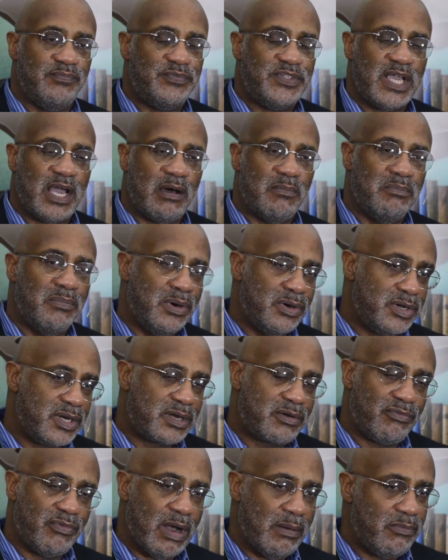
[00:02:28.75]

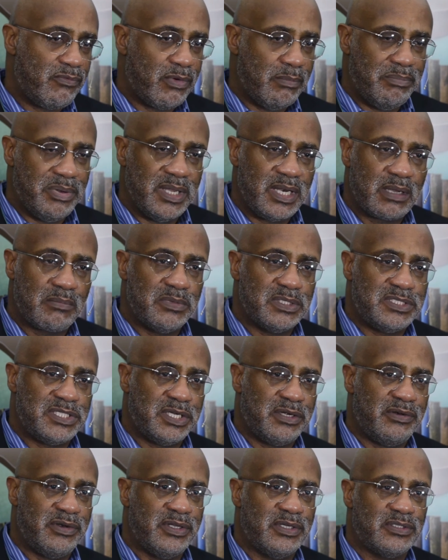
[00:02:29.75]
Talmudic, rabbinic
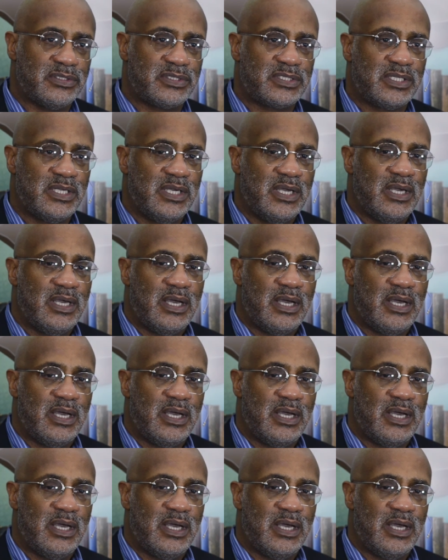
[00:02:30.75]
materials